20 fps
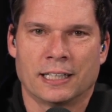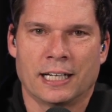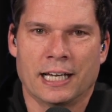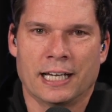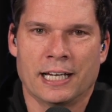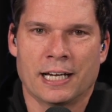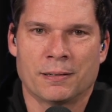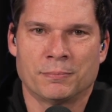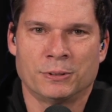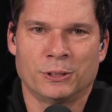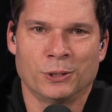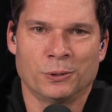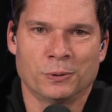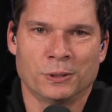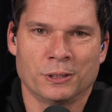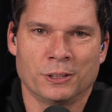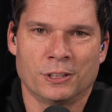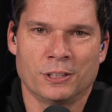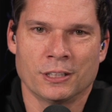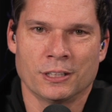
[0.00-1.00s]
Hey, I'm
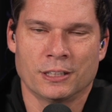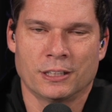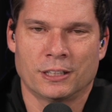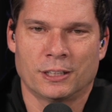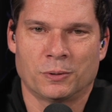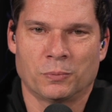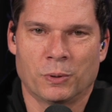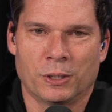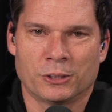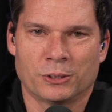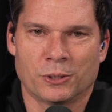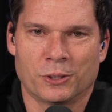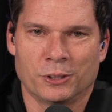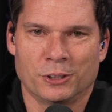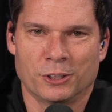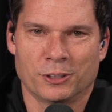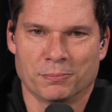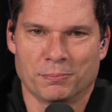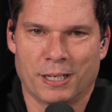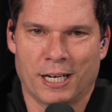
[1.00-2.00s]
doing good. What's on
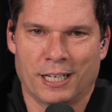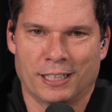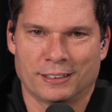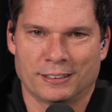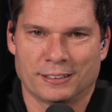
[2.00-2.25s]
your mind?